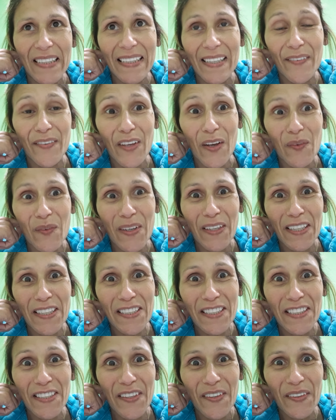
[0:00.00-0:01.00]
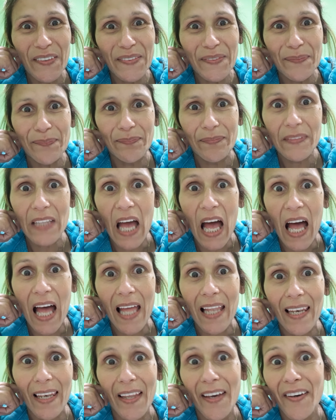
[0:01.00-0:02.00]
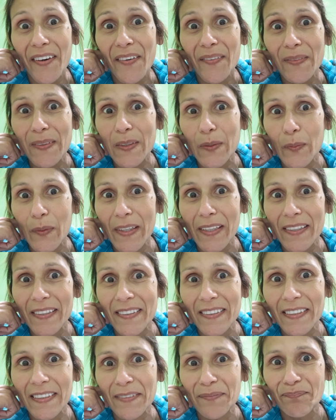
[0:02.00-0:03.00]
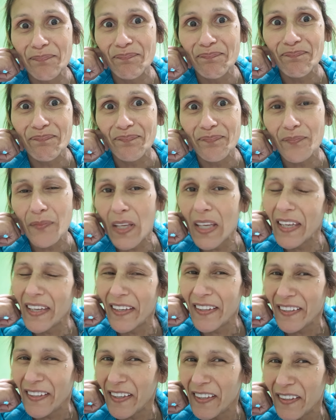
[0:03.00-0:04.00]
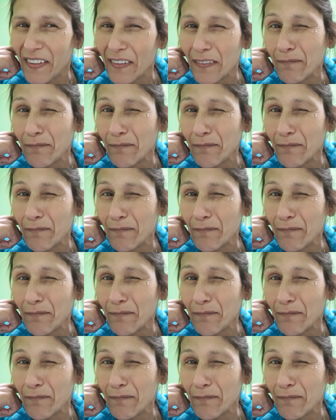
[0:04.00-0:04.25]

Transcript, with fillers: if y'all wanted to know, I love sweets. Hint, hint.